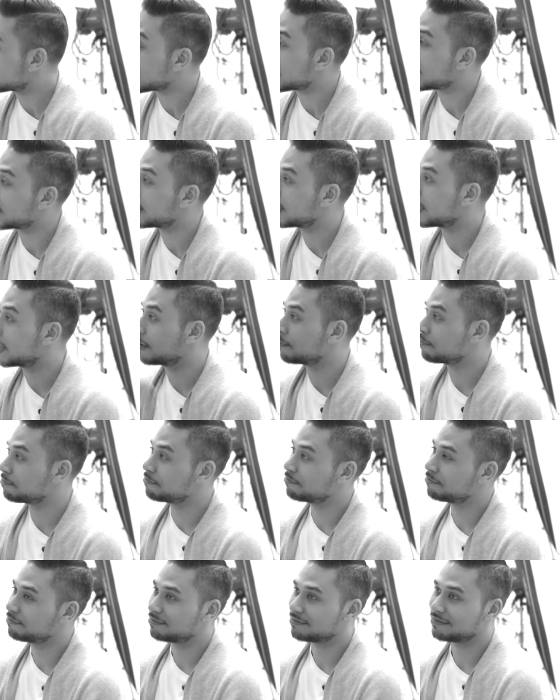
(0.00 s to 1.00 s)
I,
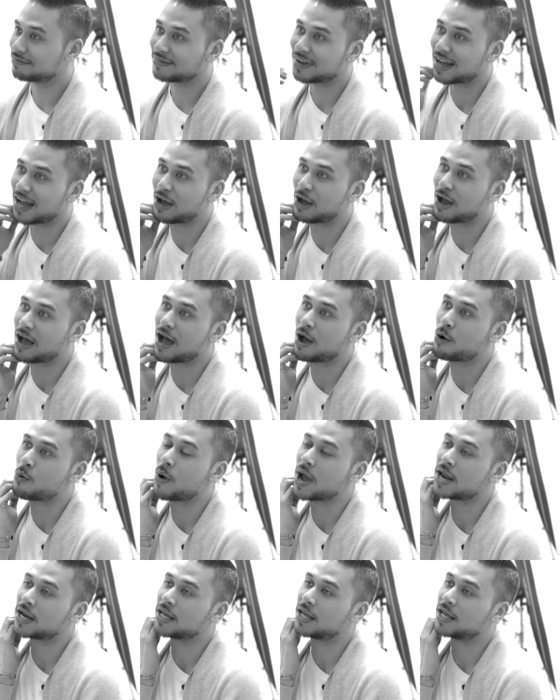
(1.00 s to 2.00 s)
um, I, I,
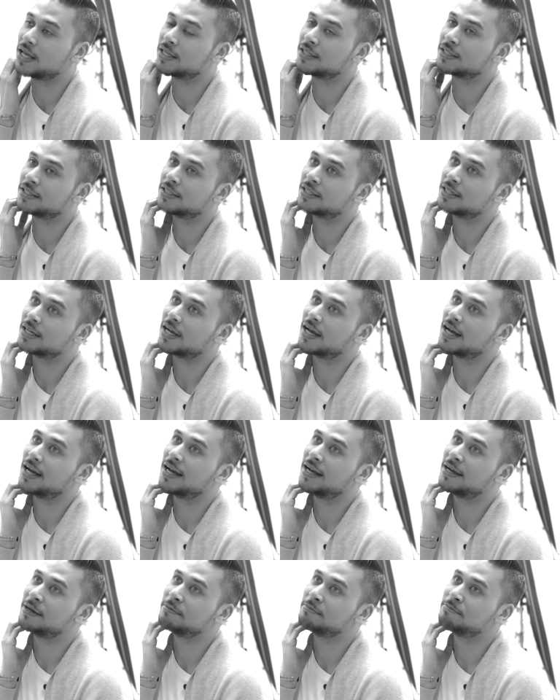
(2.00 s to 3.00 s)
went in,
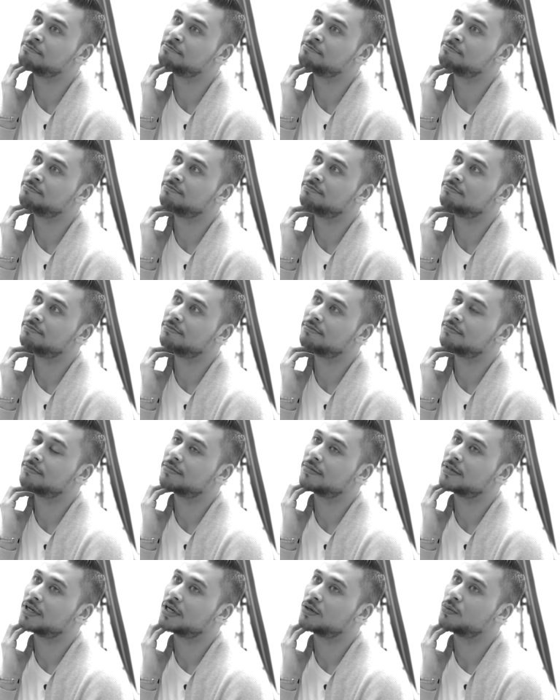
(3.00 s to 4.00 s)
um,
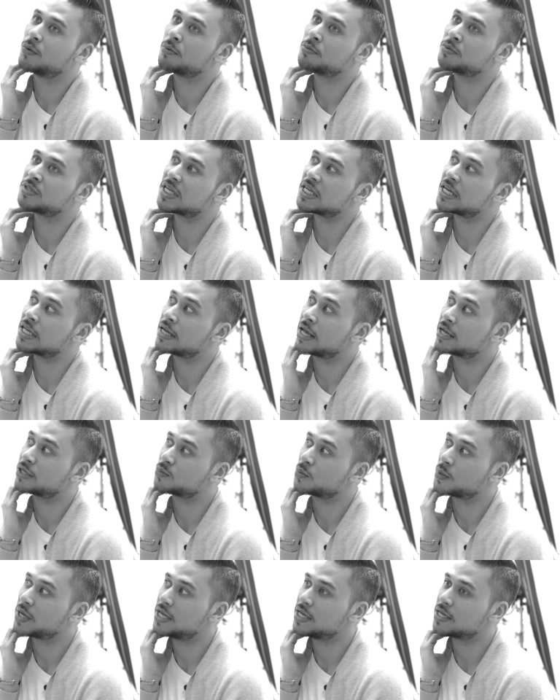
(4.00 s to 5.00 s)
when was it, the
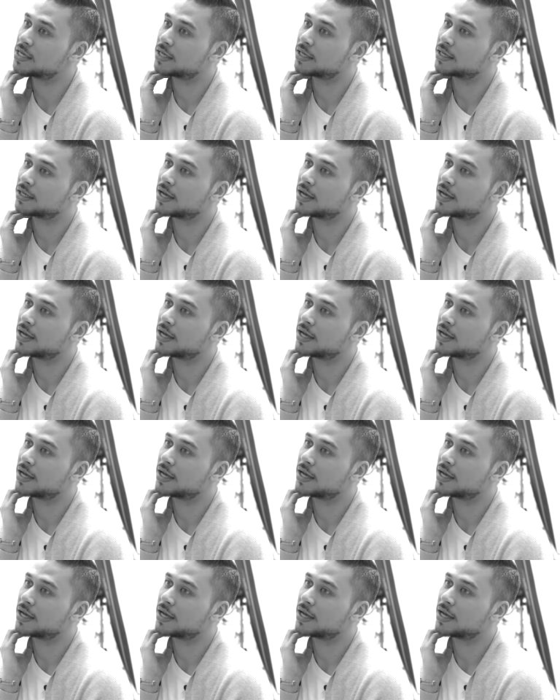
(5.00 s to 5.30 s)
next week?